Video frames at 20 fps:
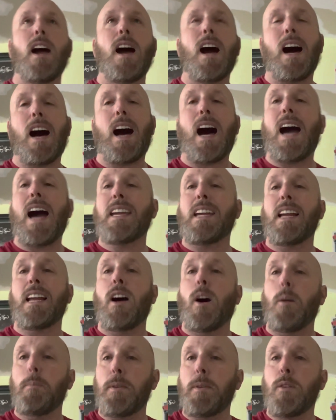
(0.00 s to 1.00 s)
I can
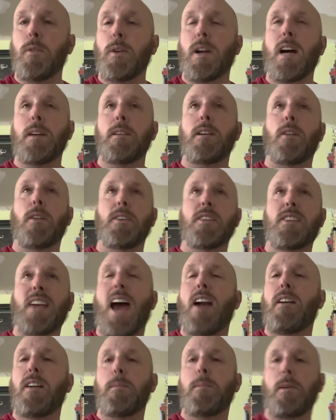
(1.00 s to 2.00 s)
help you, the
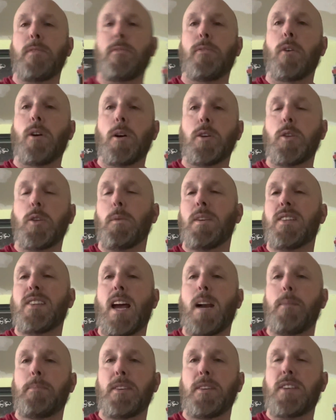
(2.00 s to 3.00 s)
Saturday before. So we
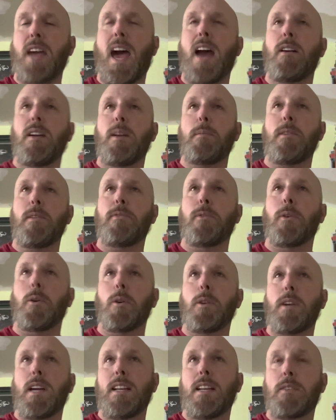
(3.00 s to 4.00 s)
set up the Saturday
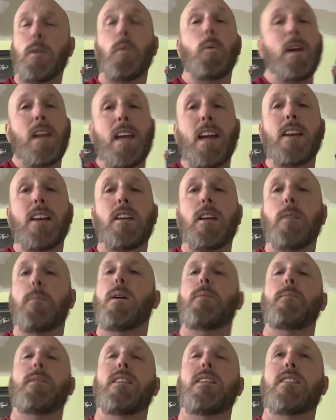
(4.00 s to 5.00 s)
before. It is a weekend
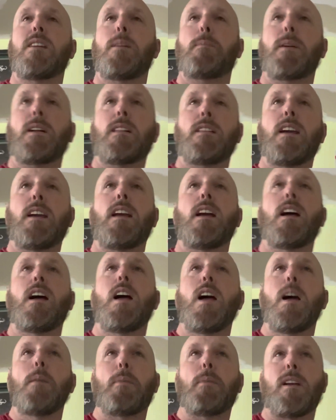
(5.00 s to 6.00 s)
commitment typically,
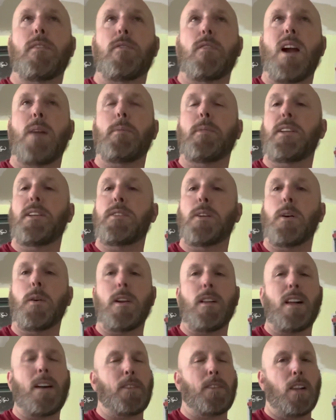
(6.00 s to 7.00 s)
but if you're able to do
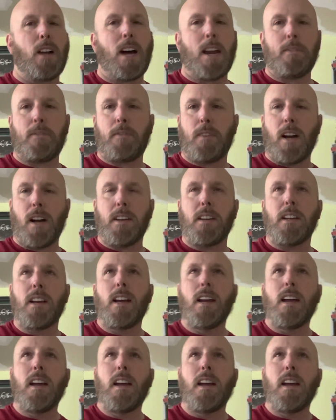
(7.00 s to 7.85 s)
it, you'll have a lot of fun.